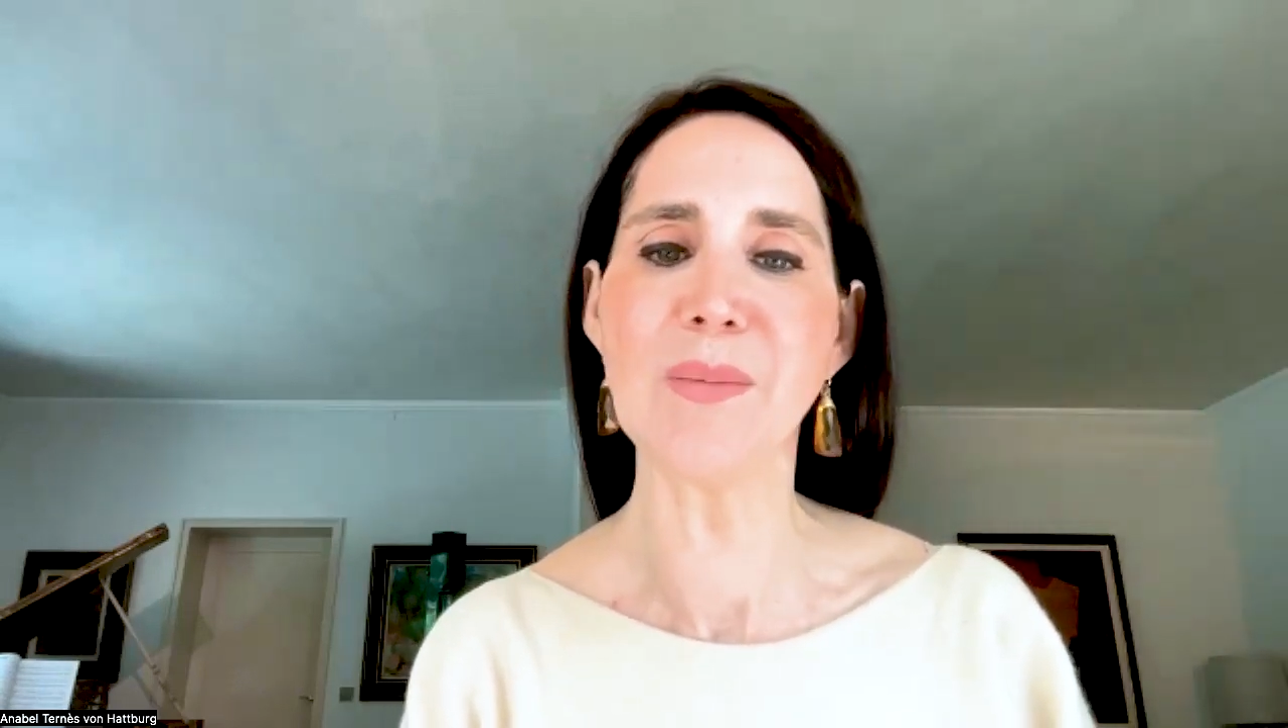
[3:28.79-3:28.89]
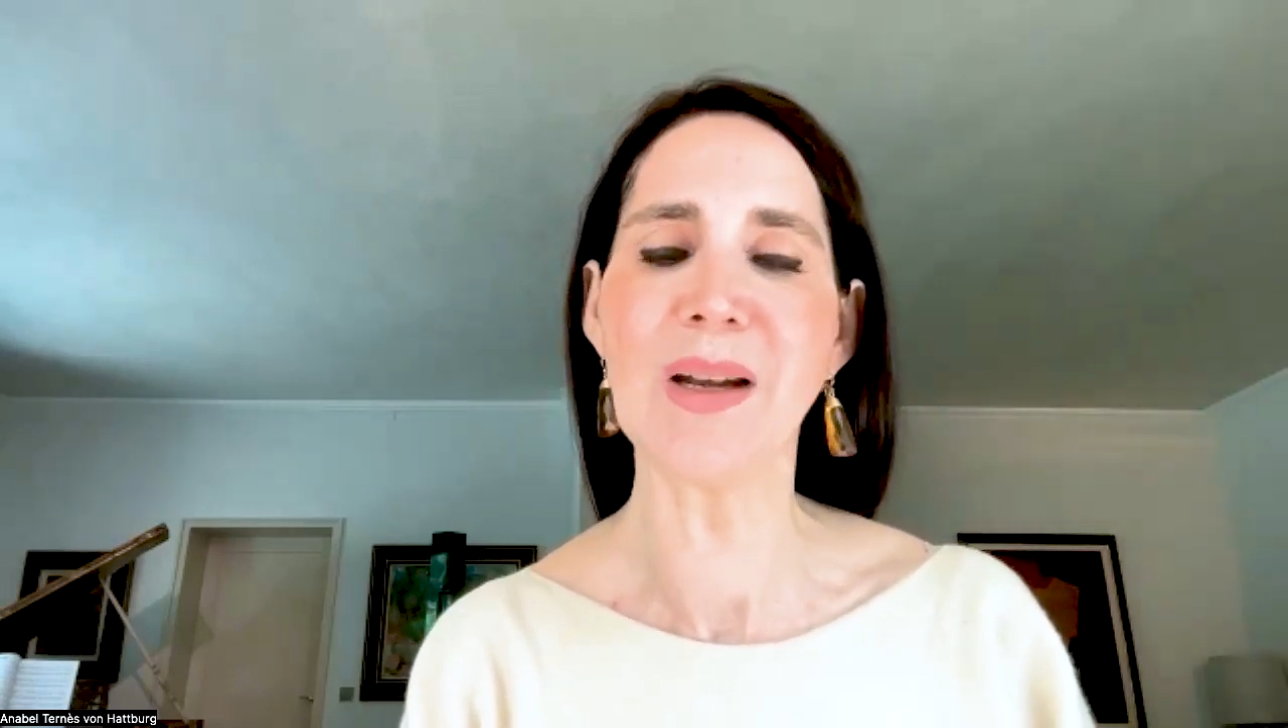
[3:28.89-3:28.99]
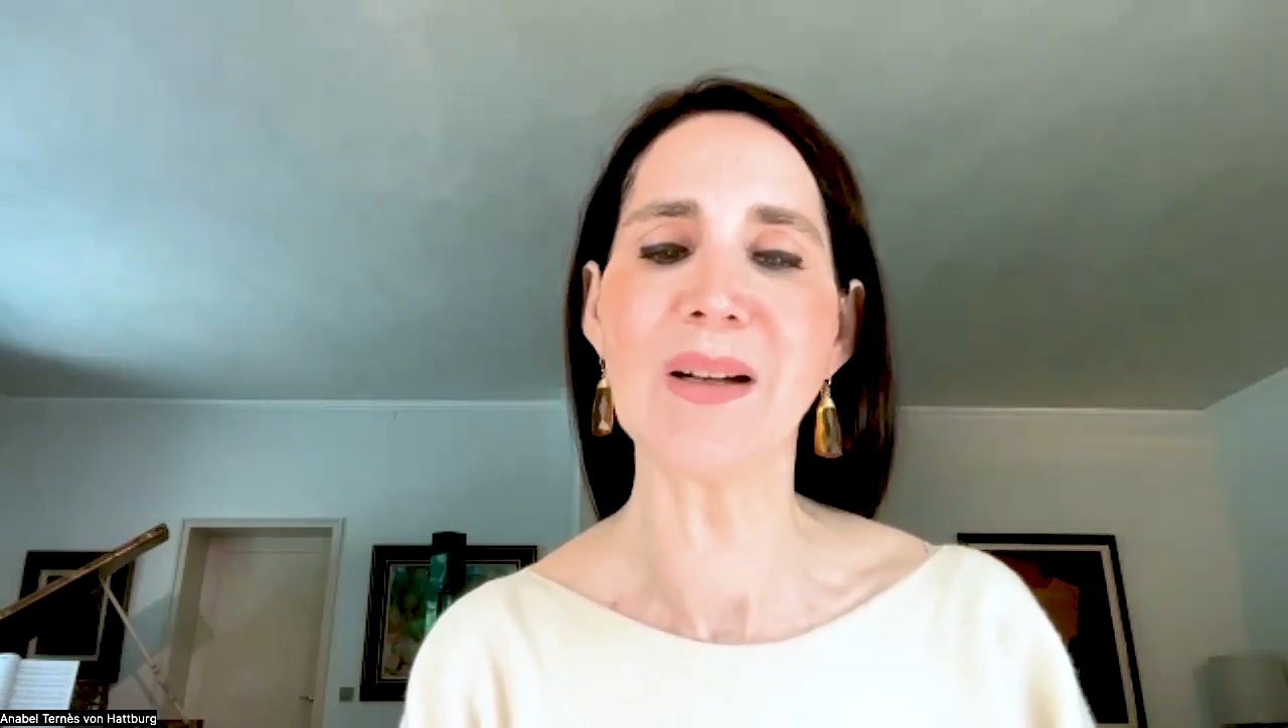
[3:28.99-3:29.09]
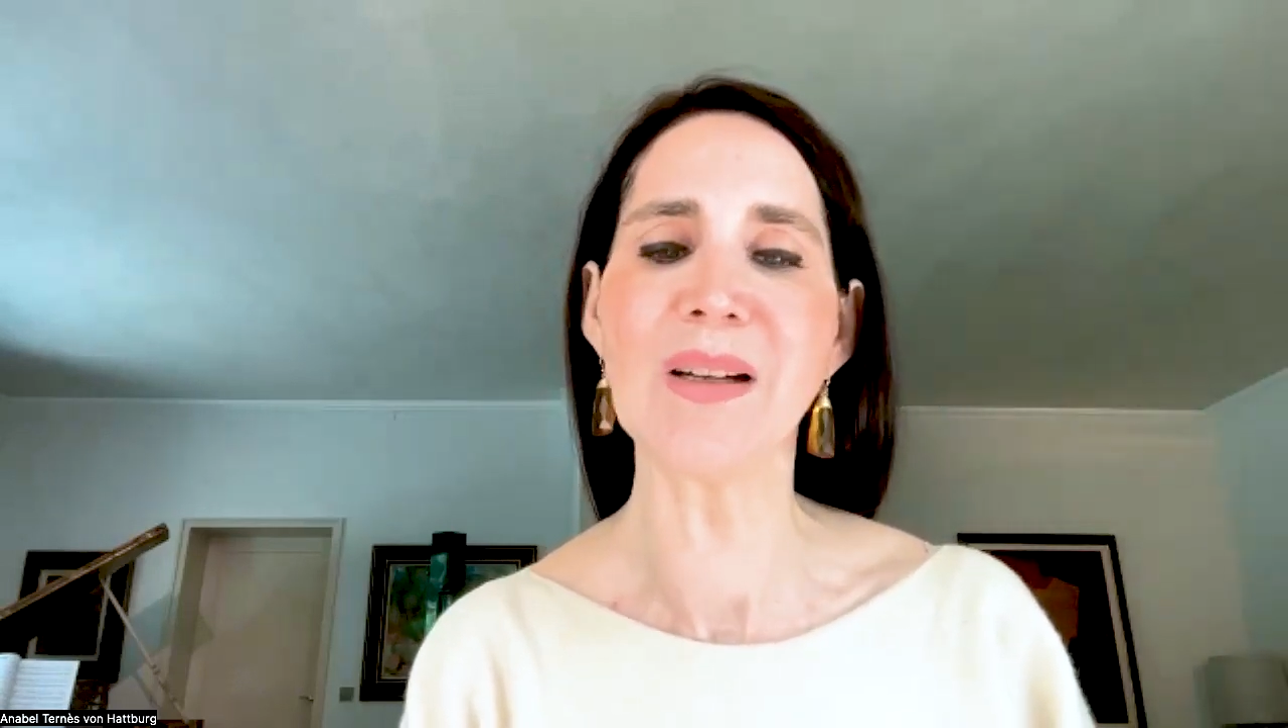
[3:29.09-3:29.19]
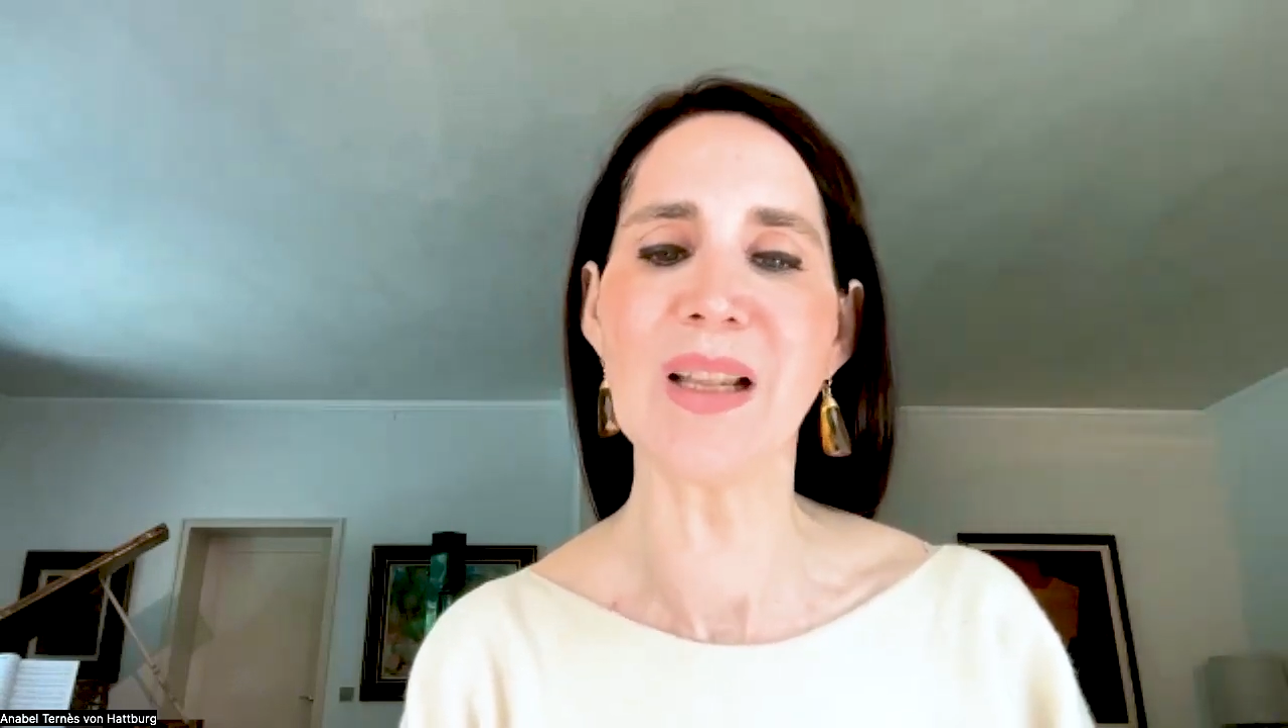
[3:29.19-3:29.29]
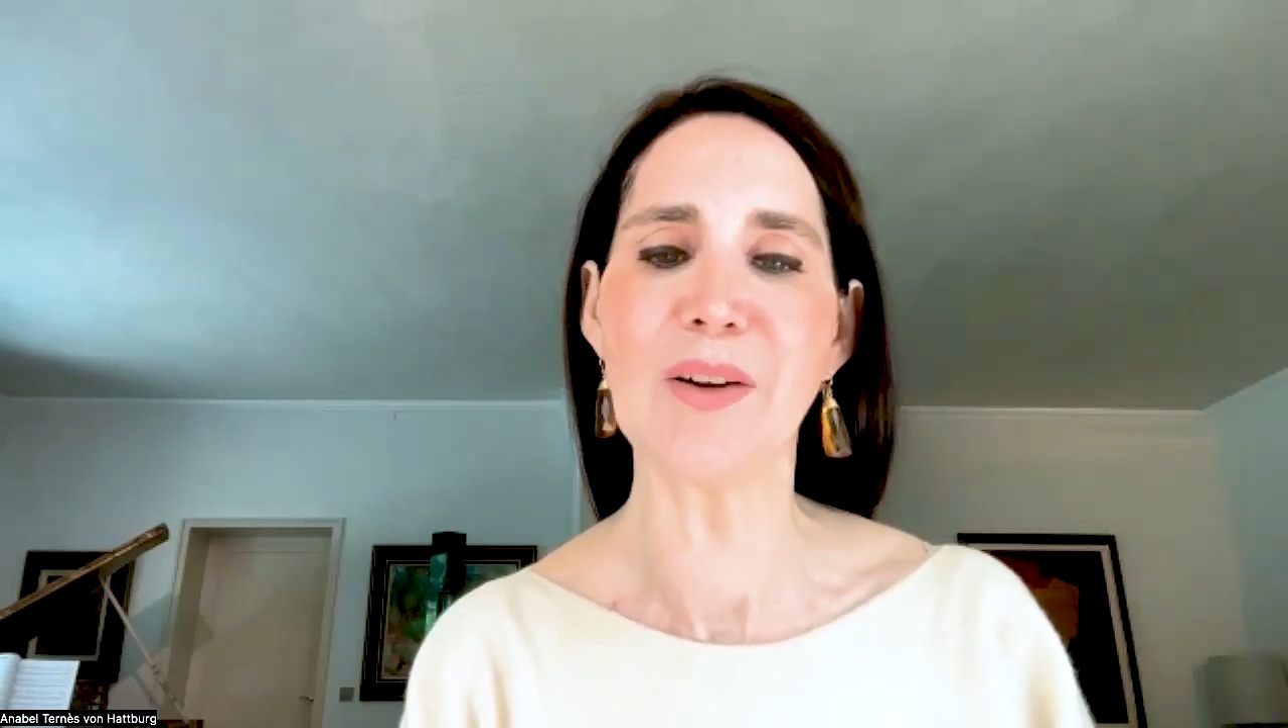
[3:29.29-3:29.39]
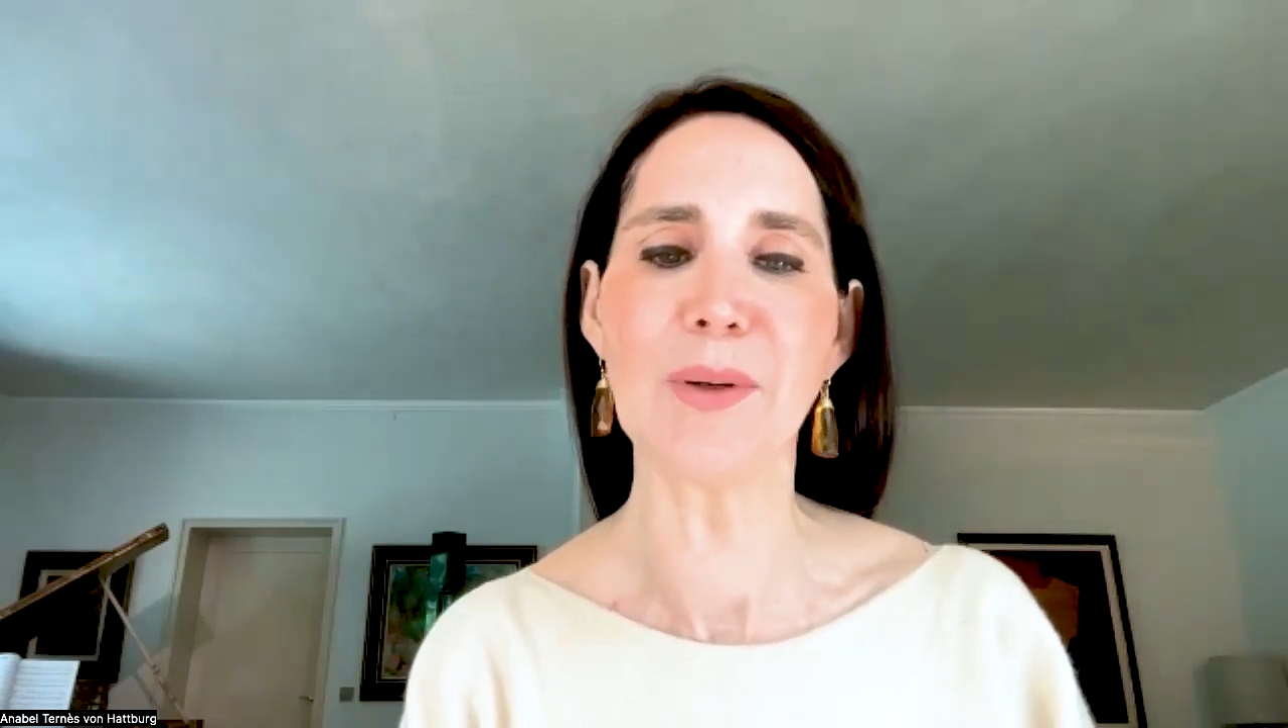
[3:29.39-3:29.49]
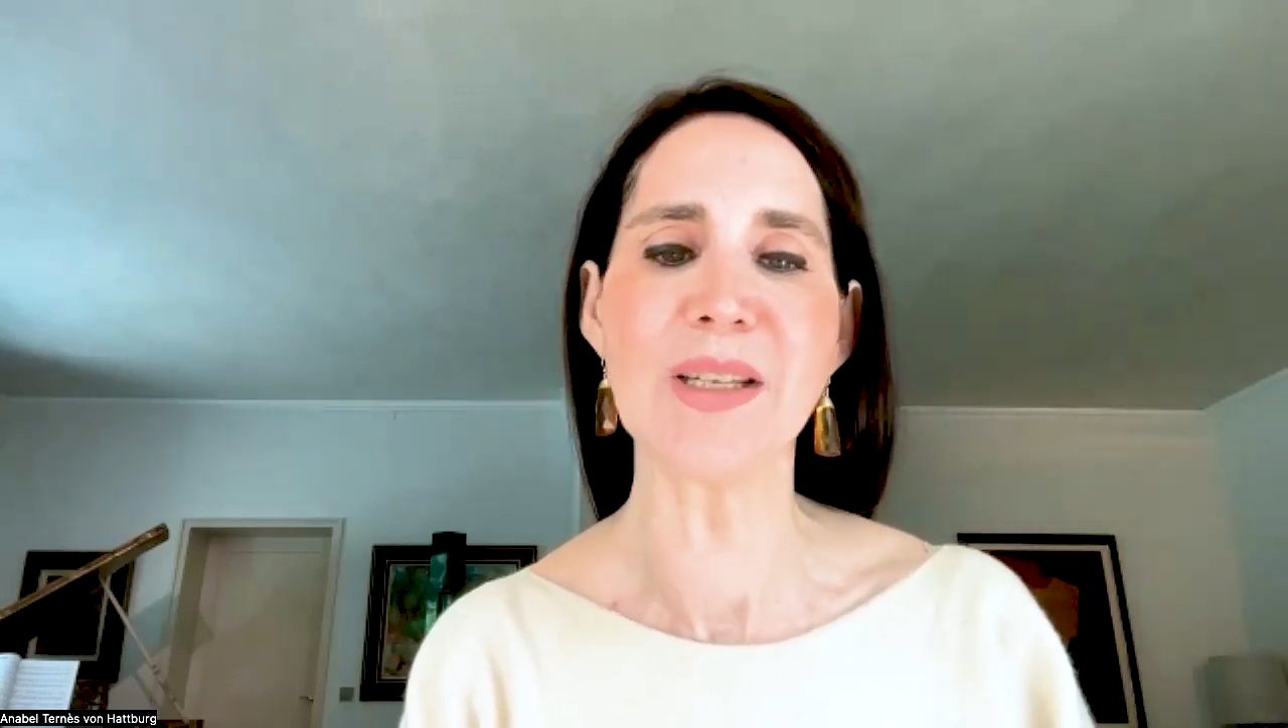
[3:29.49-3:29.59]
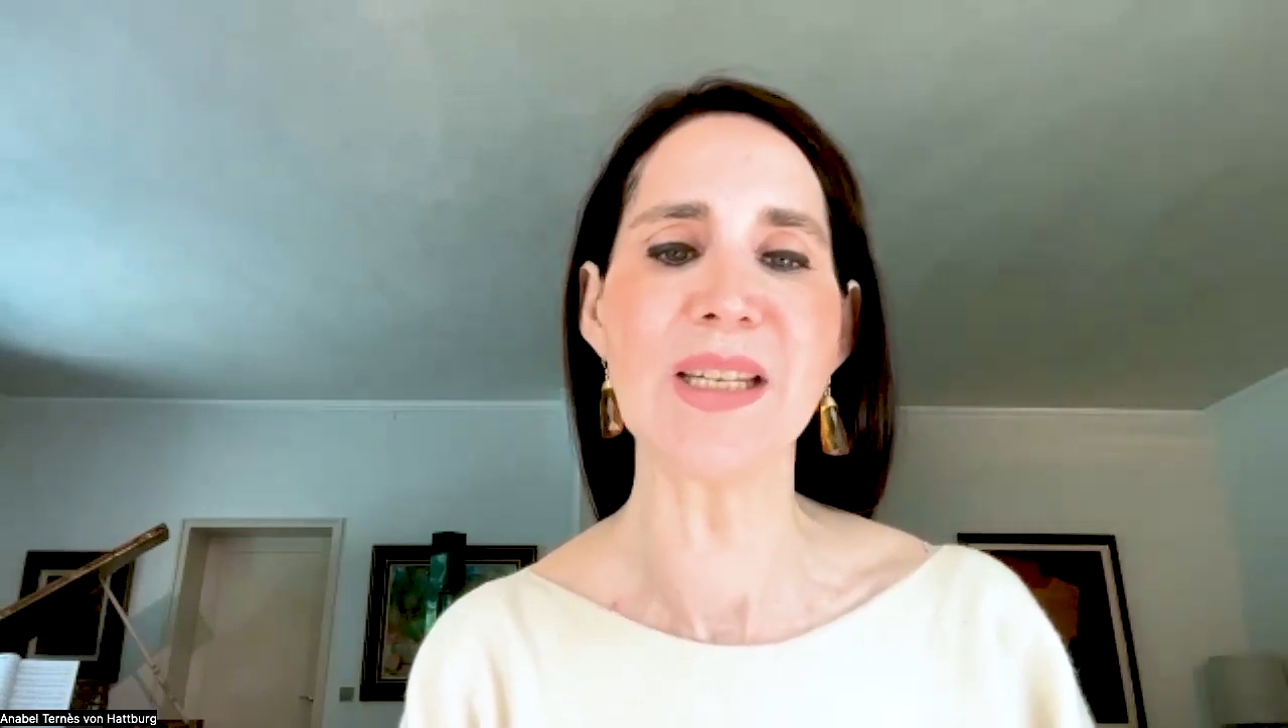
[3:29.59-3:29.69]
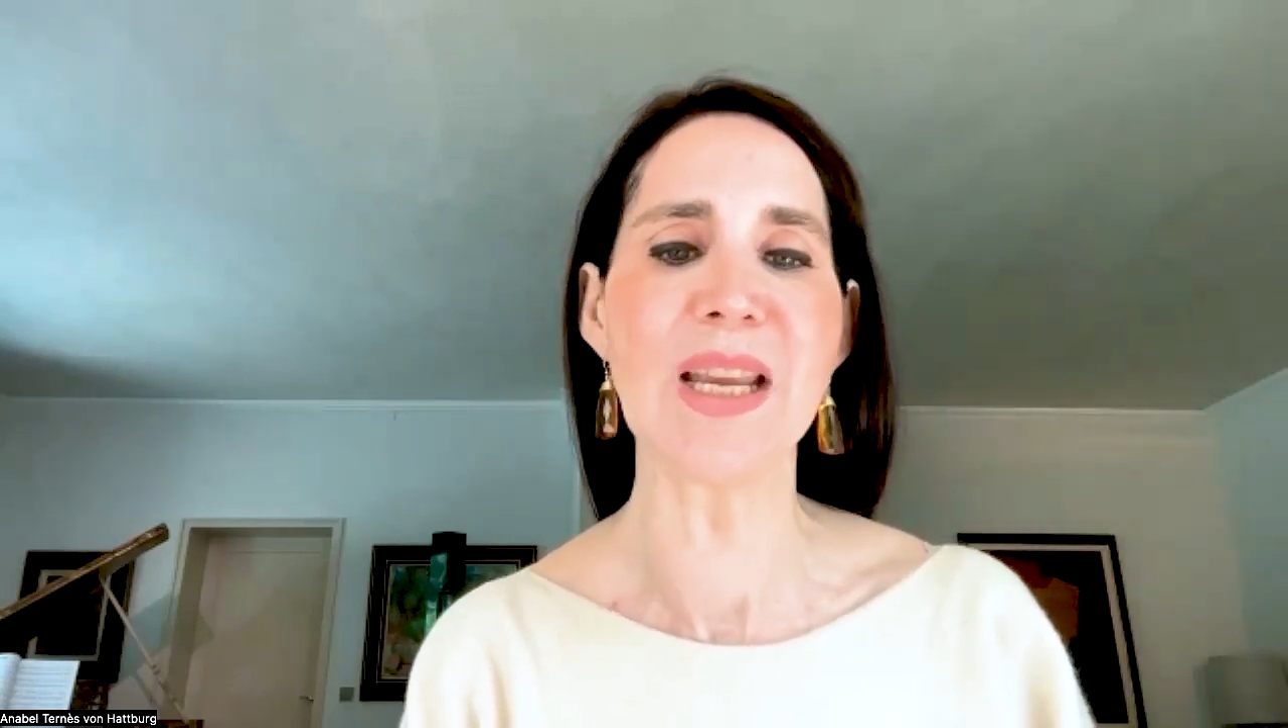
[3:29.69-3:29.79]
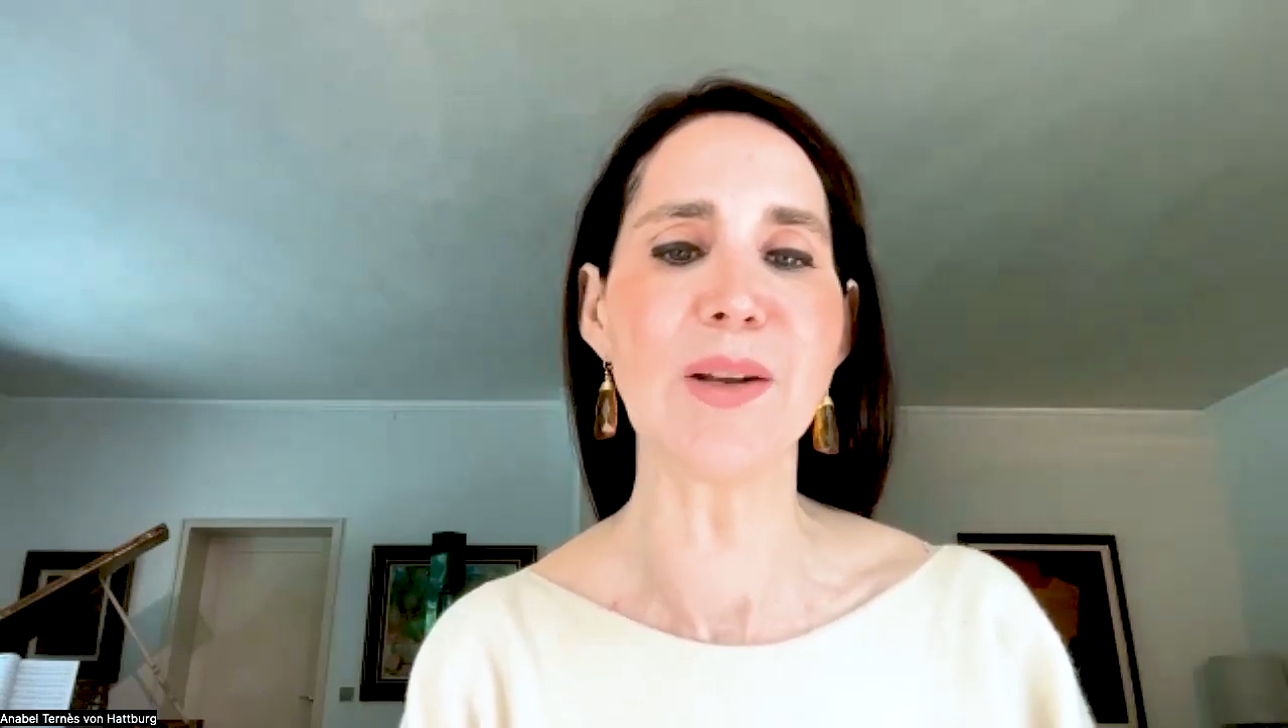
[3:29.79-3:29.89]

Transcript: mental clarity